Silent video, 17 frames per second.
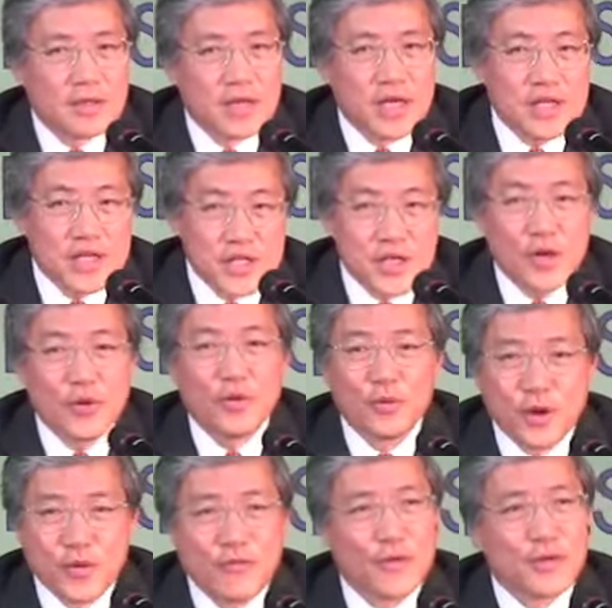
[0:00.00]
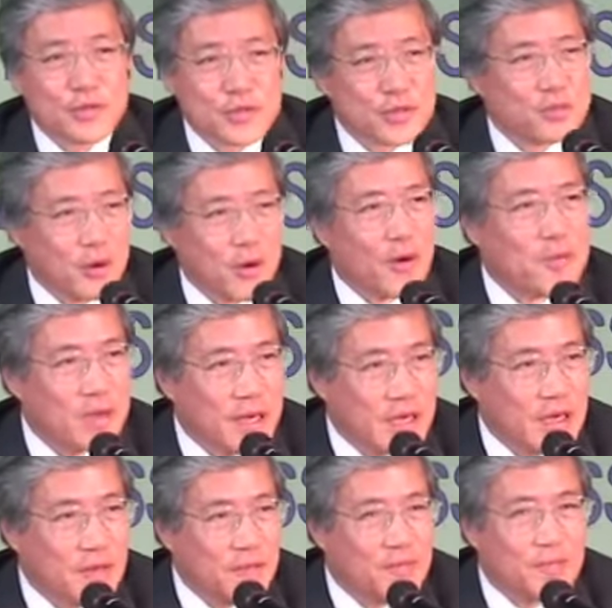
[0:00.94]
they still refuse to borrow
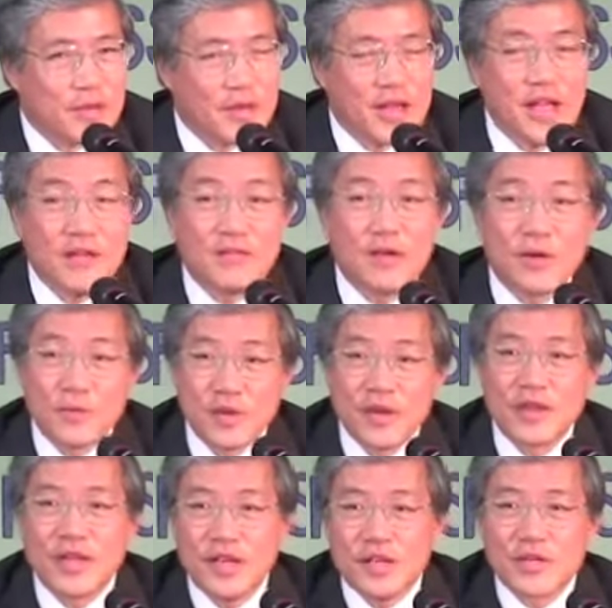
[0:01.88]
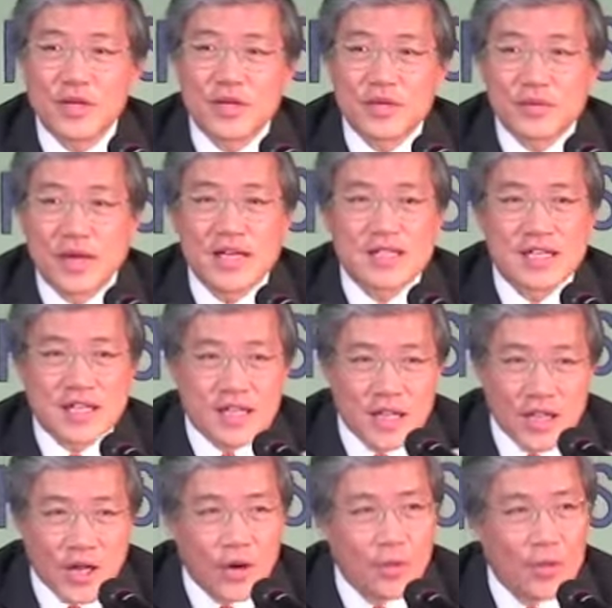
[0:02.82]
money, even with interest rates
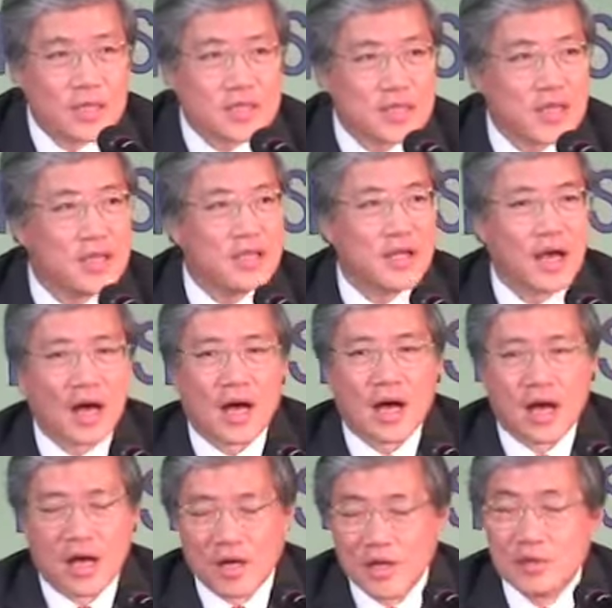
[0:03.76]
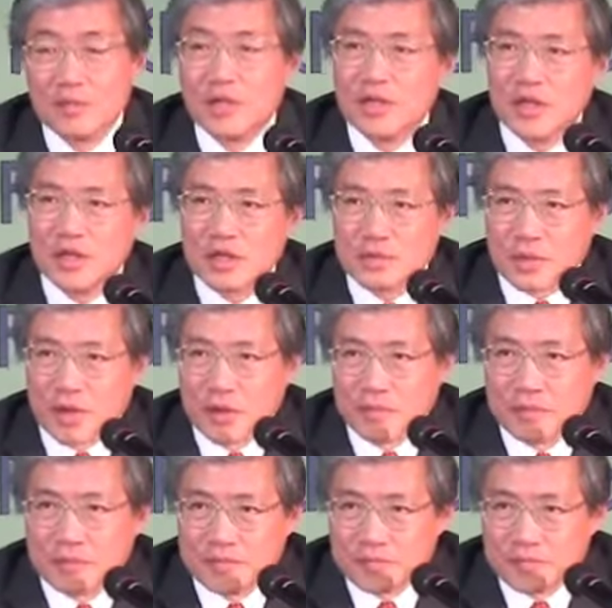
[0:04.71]
lowest in human history.